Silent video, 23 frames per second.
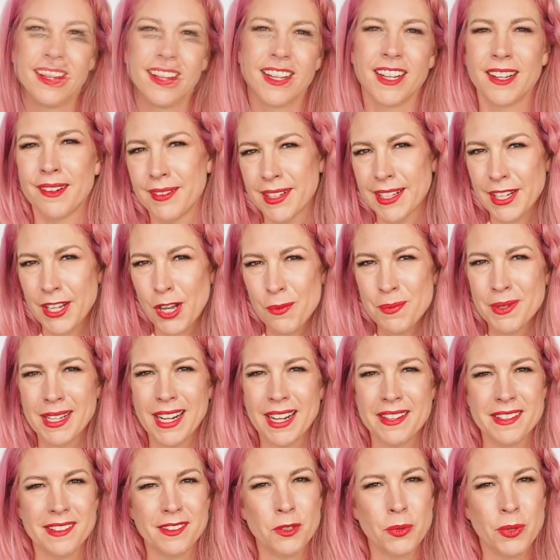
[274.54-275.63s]
I really hope you like
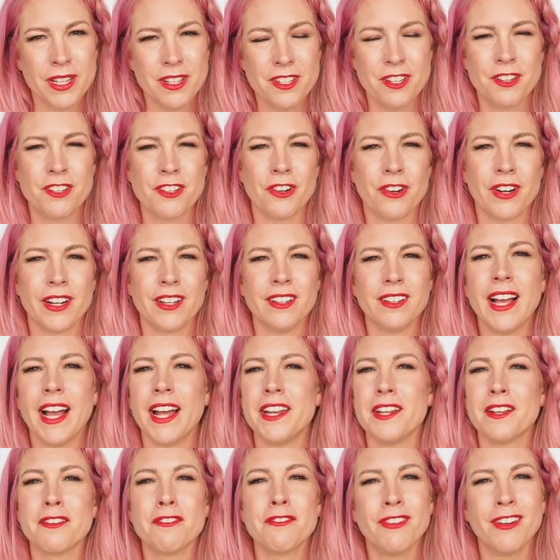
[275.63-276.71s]
this quick tutorial, and
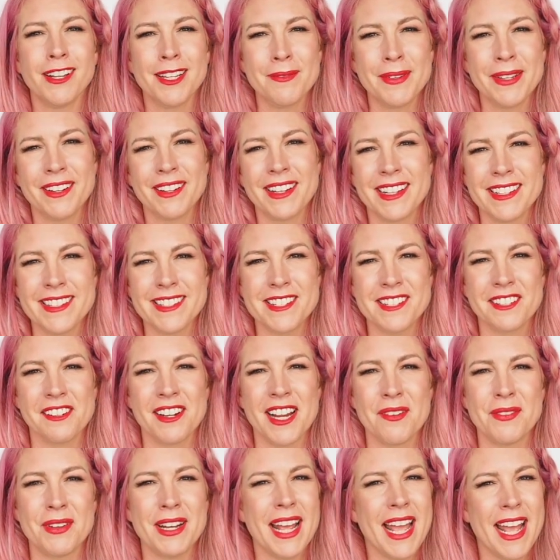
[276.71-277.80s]
you can follow me on
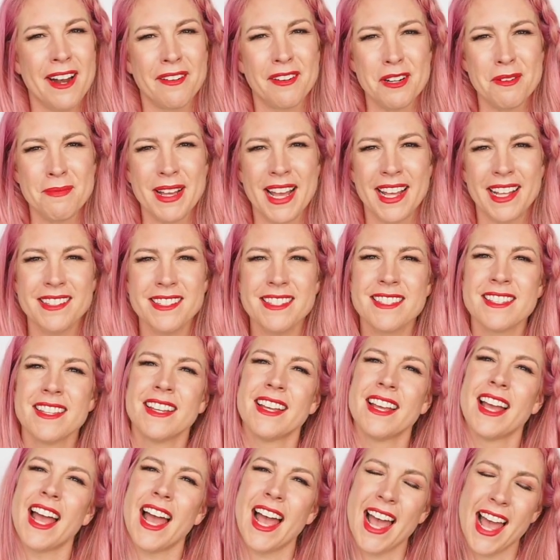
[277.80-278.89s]
Instagram at hairomance
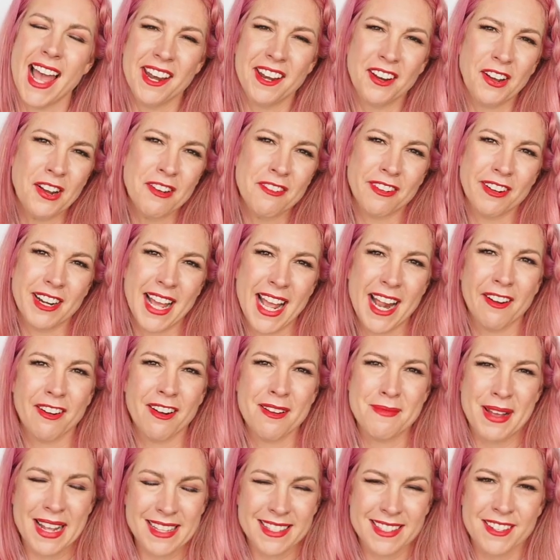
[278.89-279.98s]
and over on
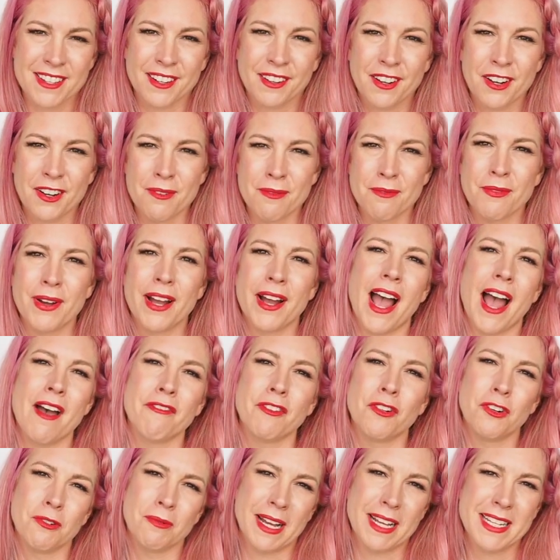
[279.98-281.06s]
hairomance.com where I have
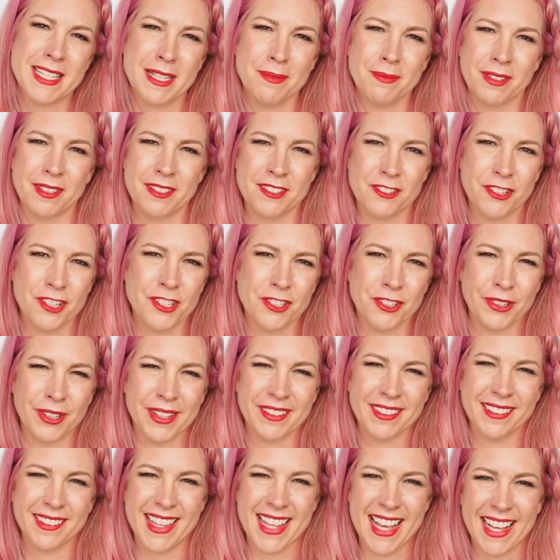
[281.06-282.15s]
all my tips and
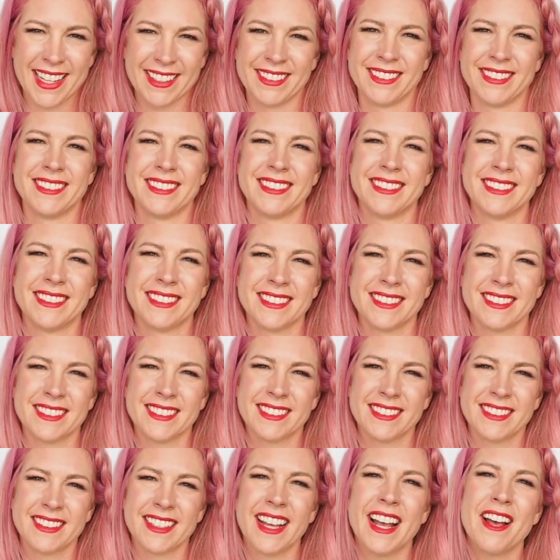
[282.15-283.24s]
tutorials there.
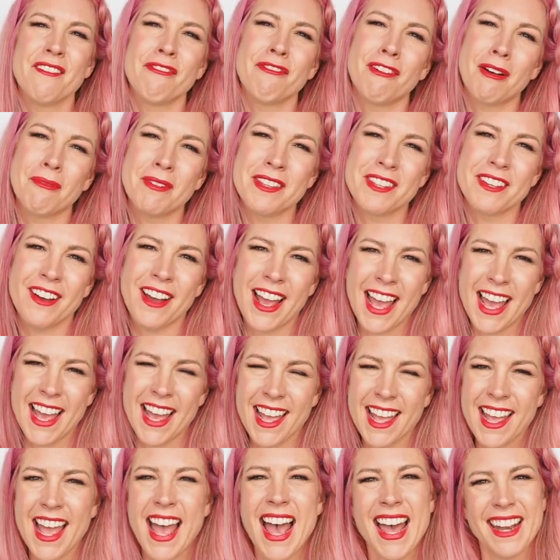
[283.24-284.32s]
Have fun with your
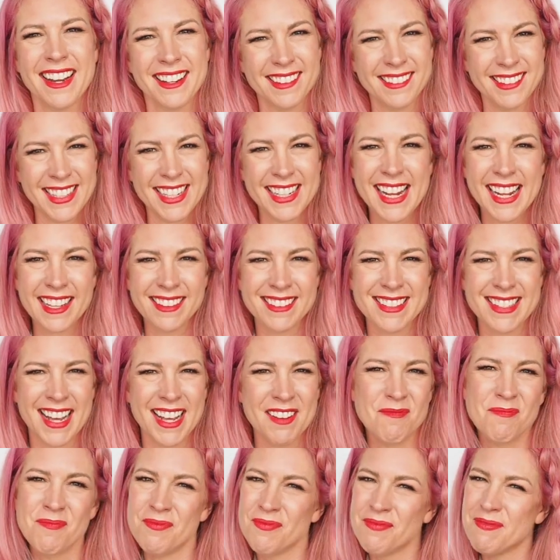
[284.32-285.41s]
hair and I'll see you next
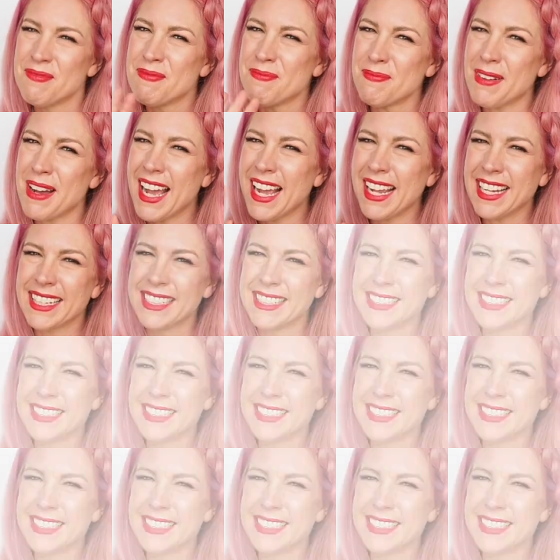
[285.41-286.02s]
time. Bye.